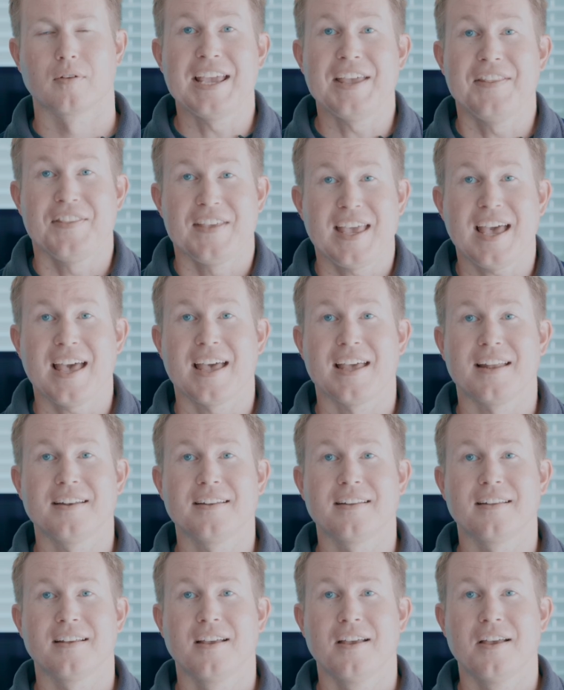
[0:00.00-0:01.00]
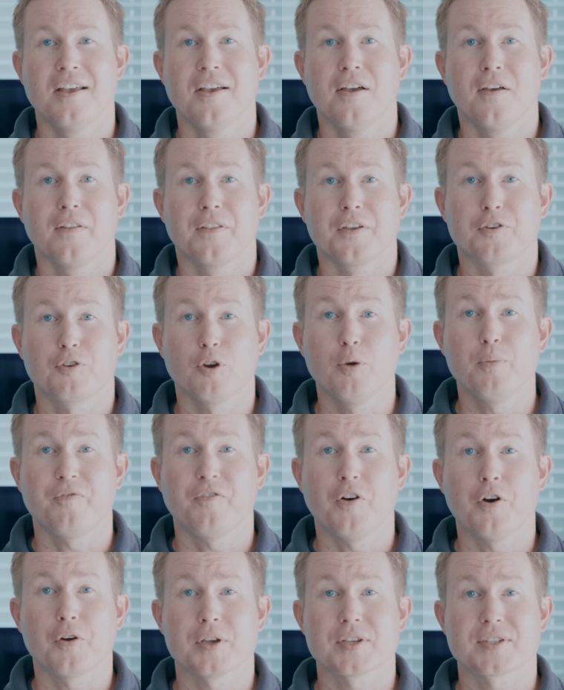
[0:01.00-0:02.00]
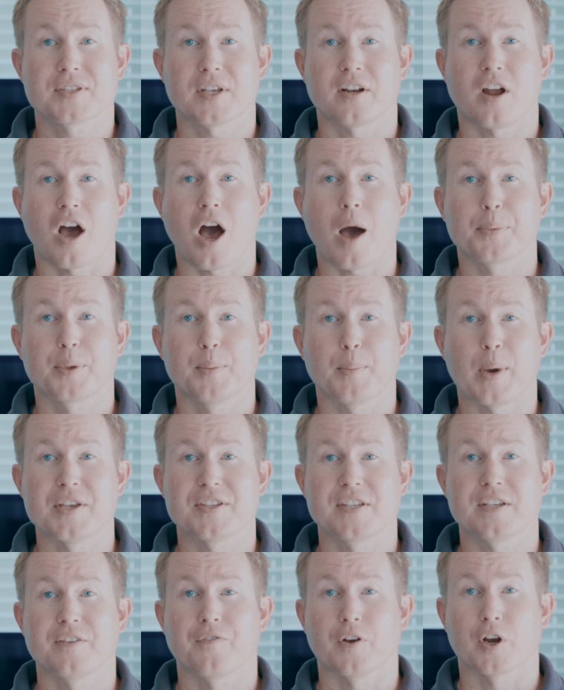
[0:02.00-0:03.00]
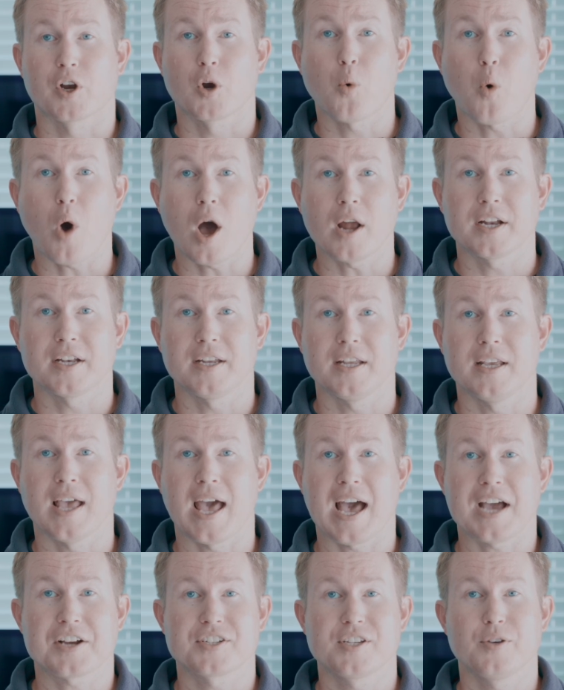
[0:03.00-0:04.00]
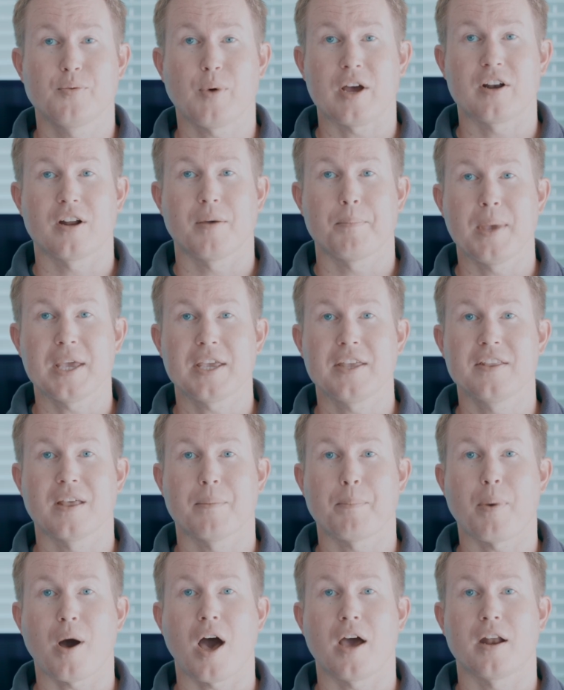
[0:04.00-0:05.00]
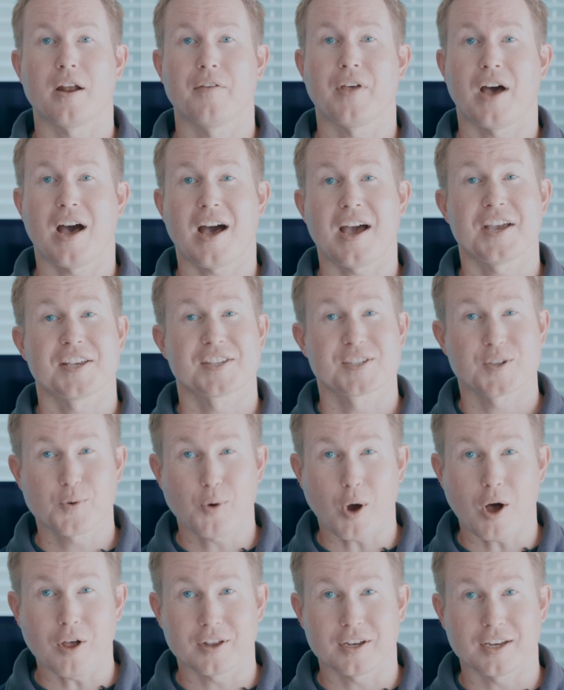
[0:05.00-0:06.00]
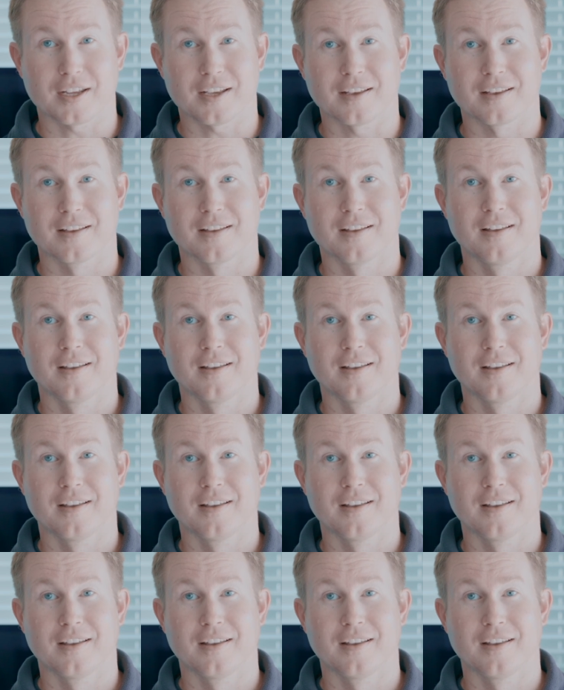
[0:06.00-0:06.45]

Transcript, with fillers: In the end, the group focused on optimizing for quantity actually wound up making the pot of the highest quality,